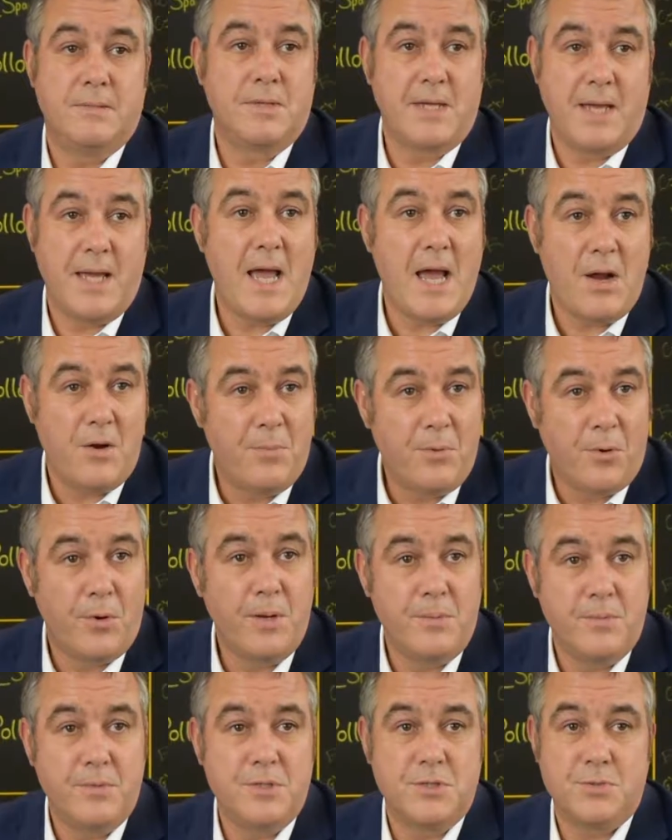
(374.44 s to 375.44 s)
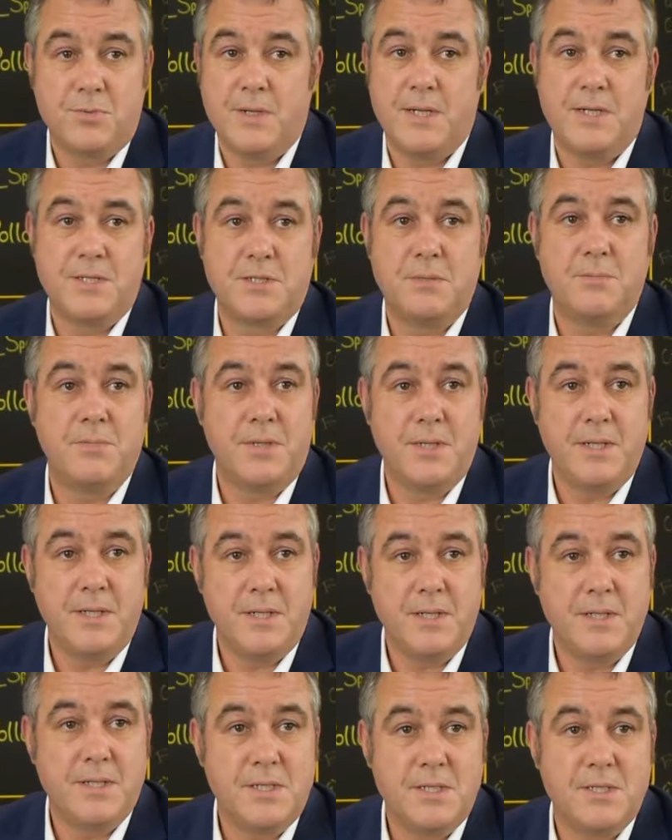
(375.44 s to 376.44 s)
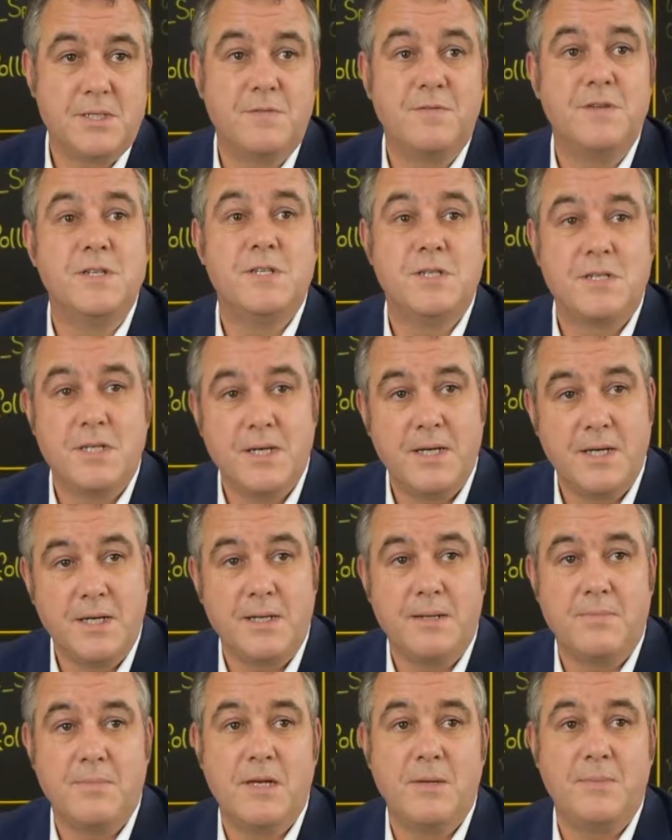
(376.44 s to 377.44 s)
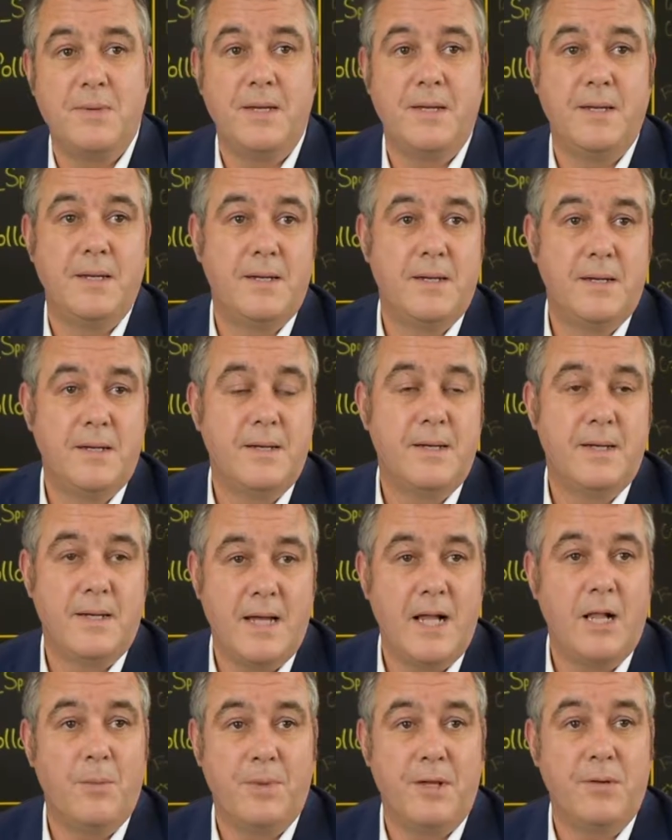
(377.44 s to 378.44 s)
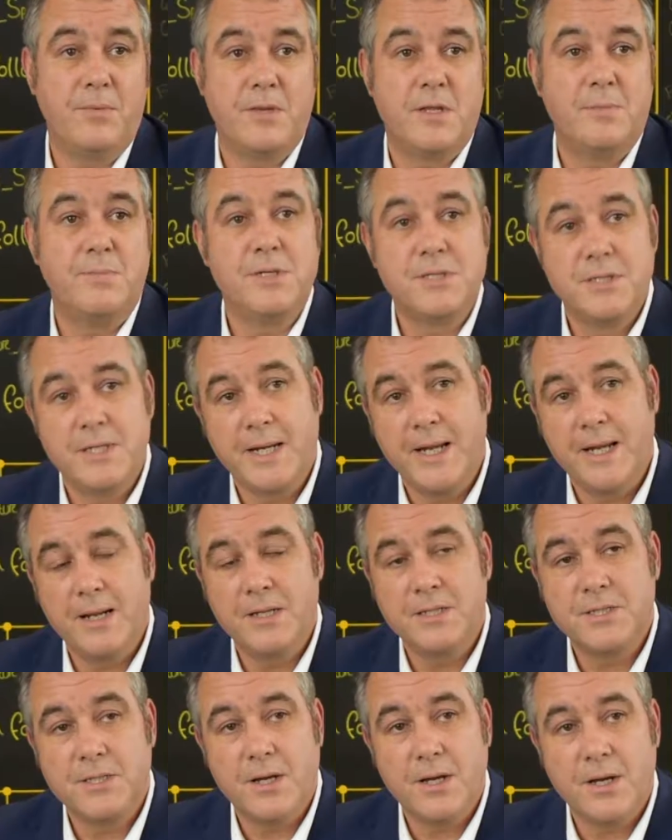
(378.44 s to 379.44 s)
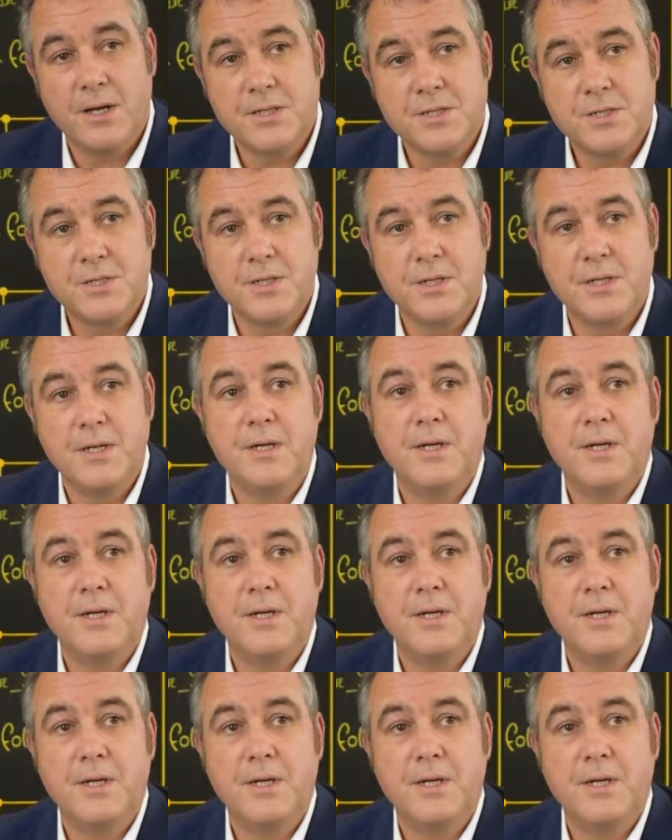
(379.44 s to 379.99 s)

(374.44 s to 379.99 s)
care appointment where somebody is visiting and maybe helping with a particular task,